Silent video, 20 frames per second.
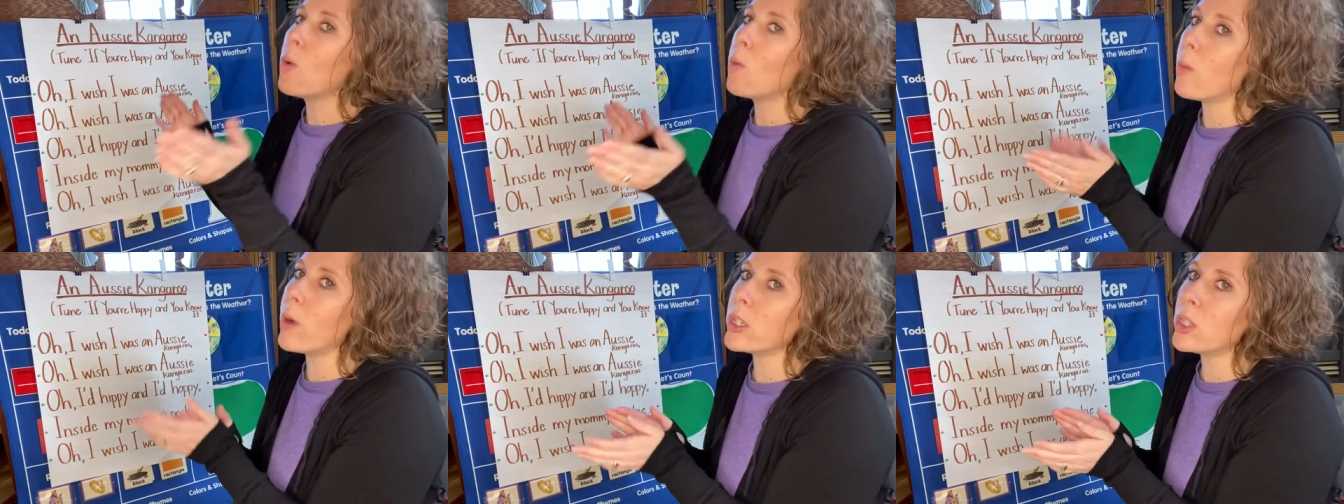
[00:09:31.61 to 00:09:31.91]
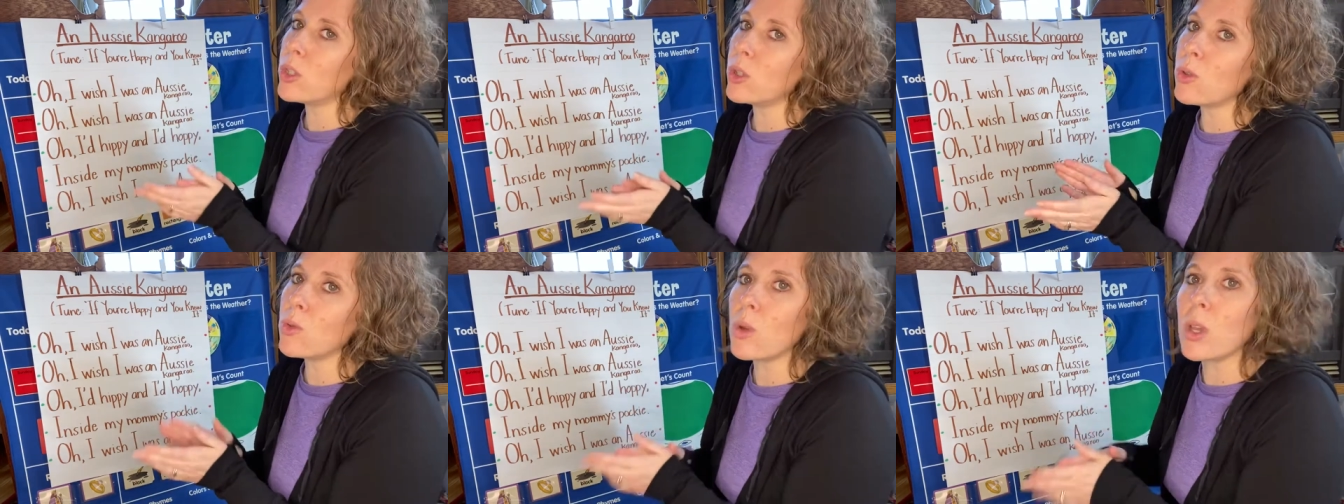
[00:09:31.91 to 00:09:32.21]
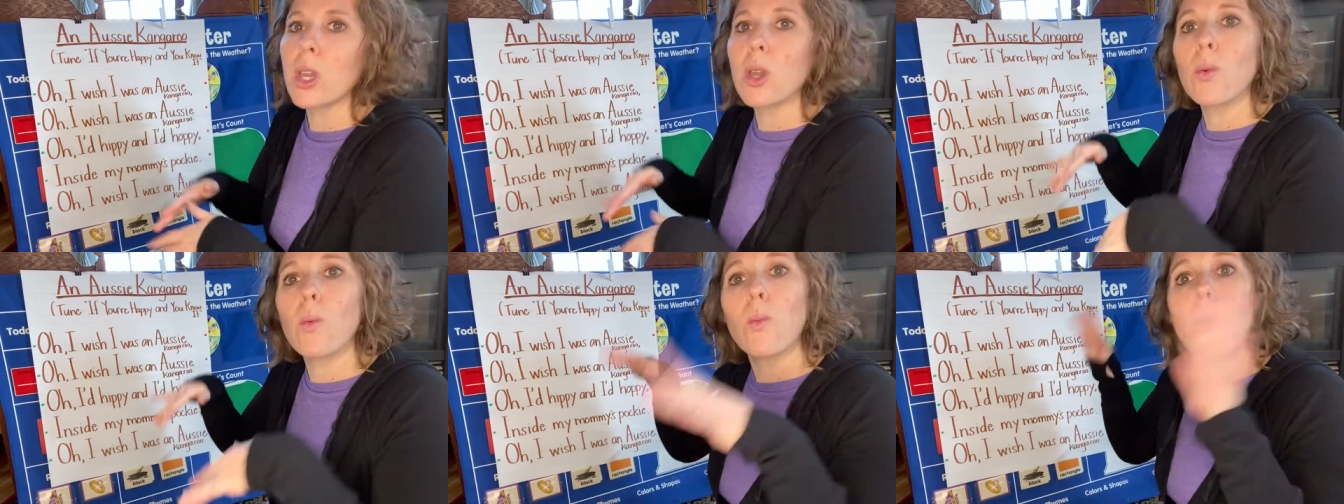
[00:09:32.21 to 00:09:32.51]
One, two,
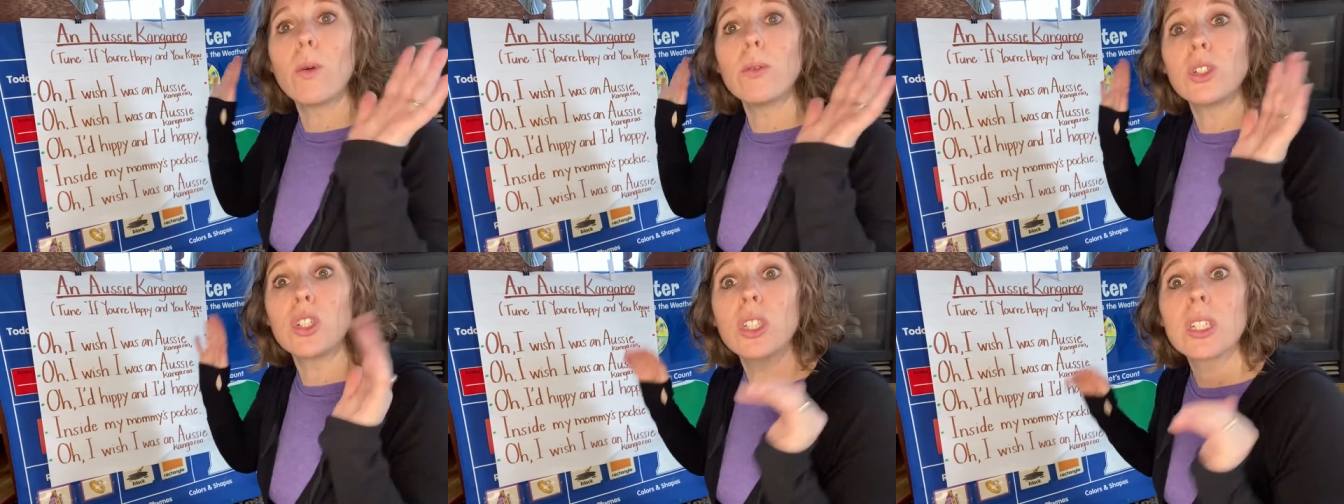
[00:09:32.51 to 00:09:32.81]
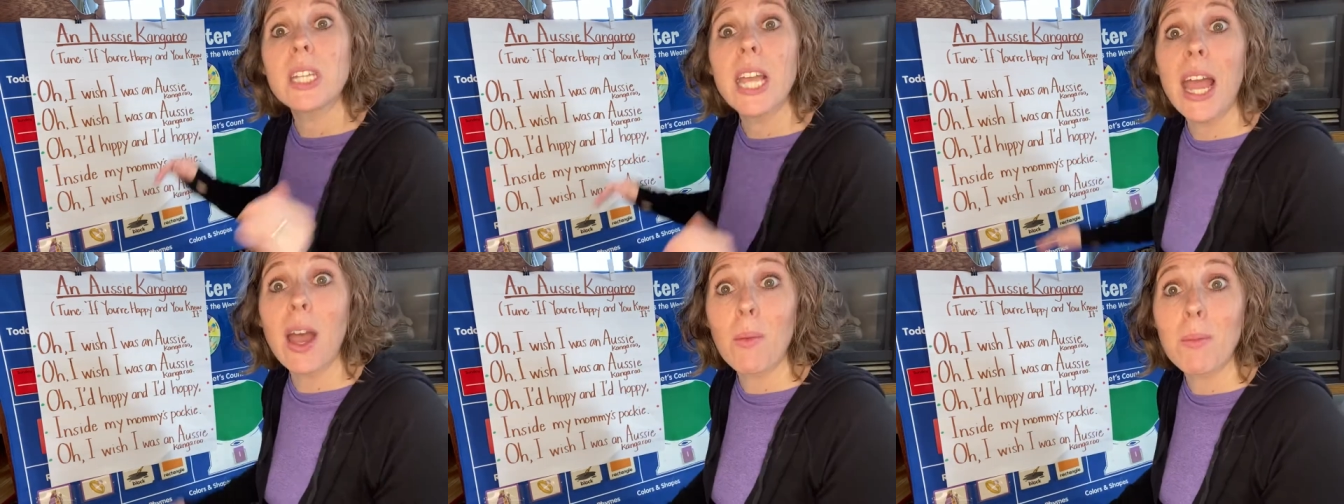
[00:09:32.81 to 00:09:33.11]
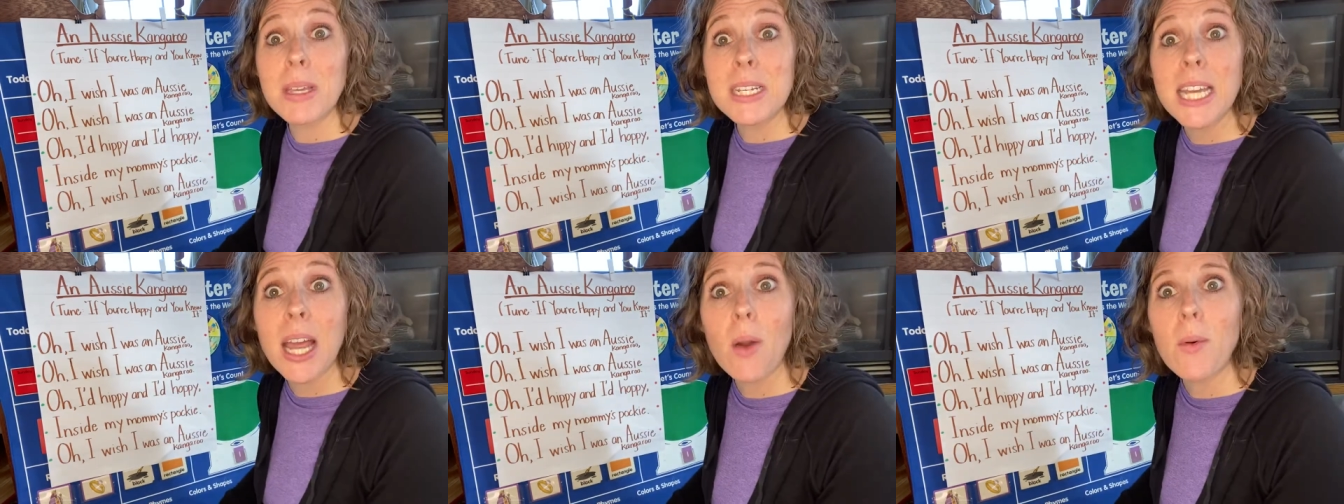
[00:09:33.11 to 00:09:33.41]
three, whoosh. Count
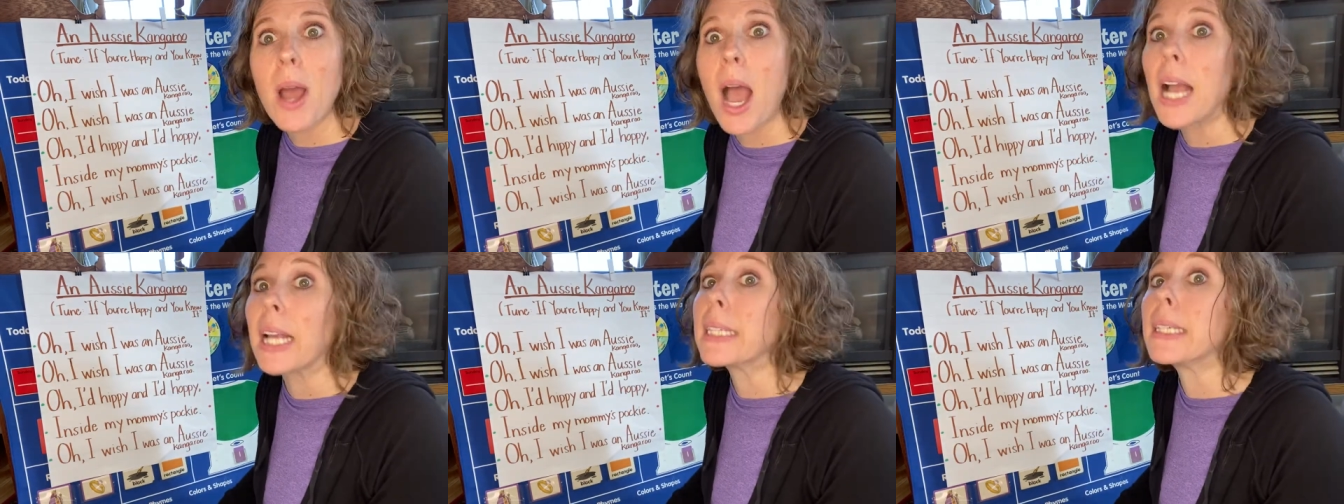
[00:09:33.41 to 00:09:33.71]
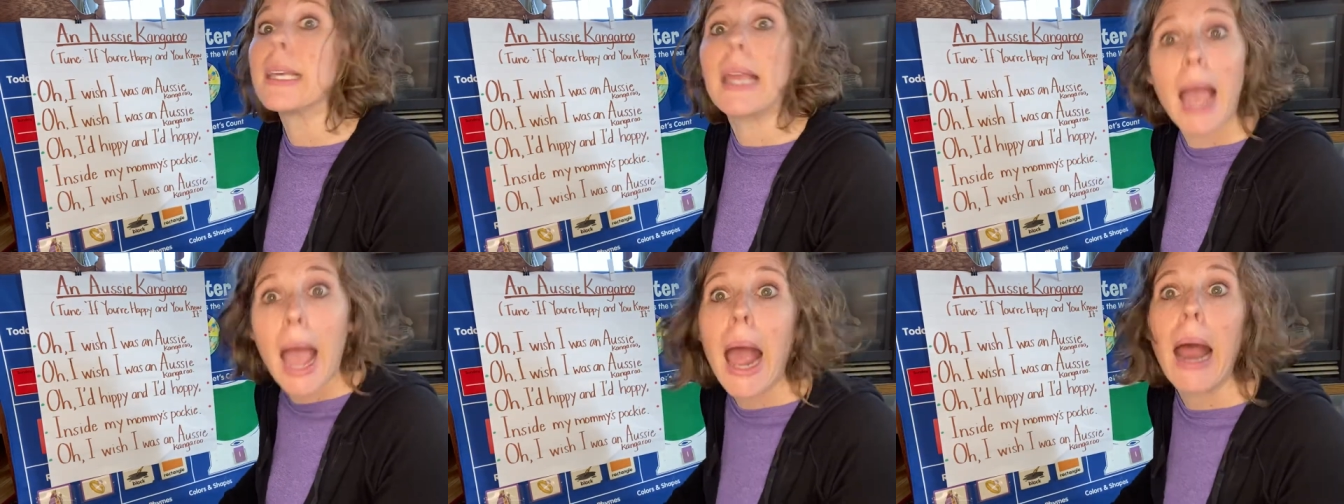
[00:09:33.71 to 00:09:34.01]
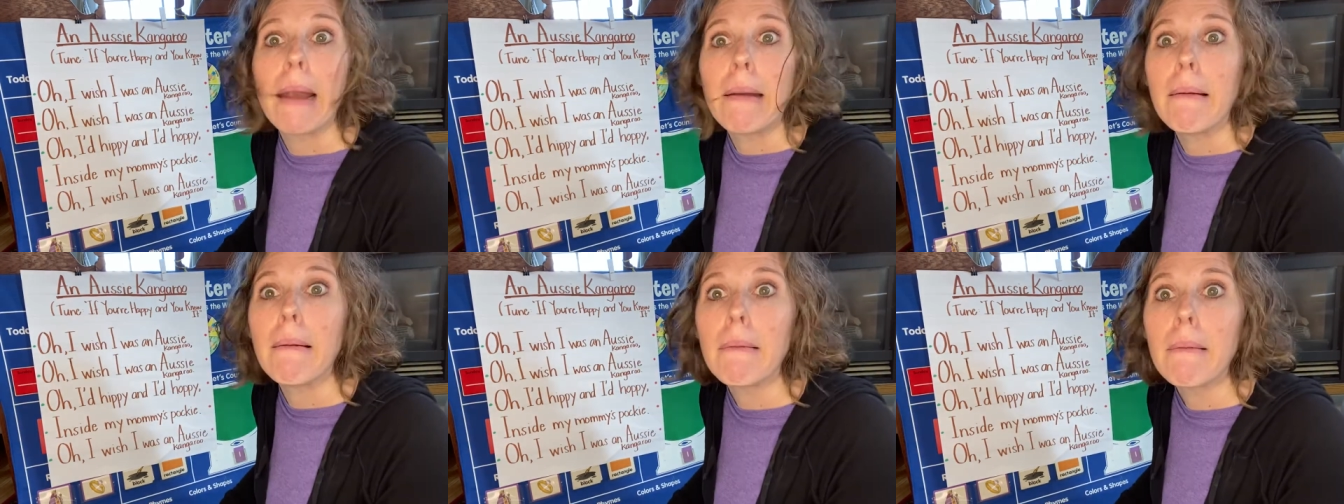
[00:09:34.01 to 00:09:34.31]
me down
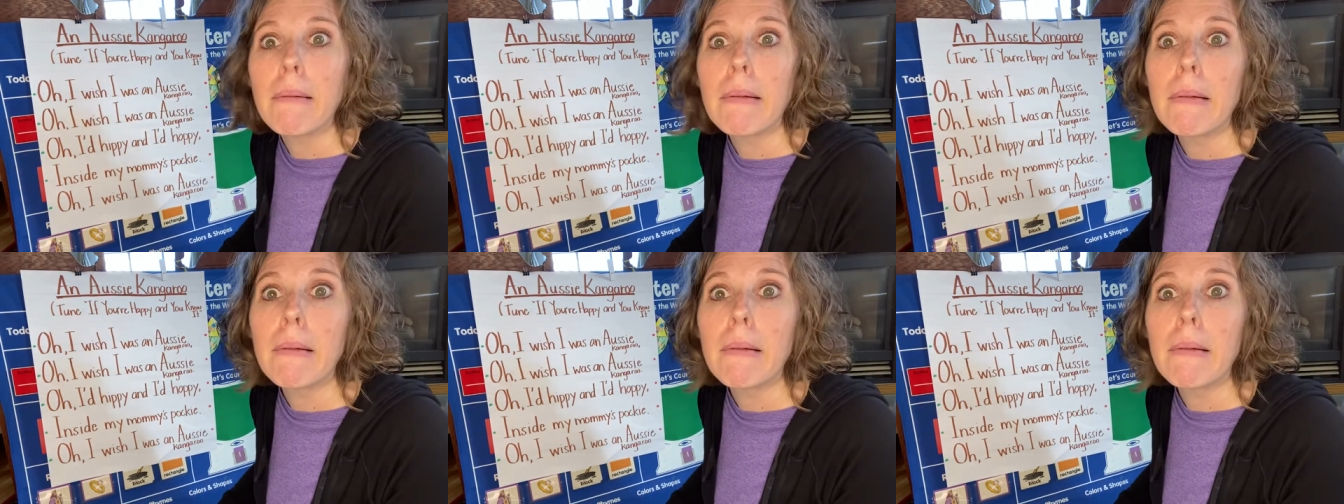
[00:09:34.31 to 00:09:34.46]
again.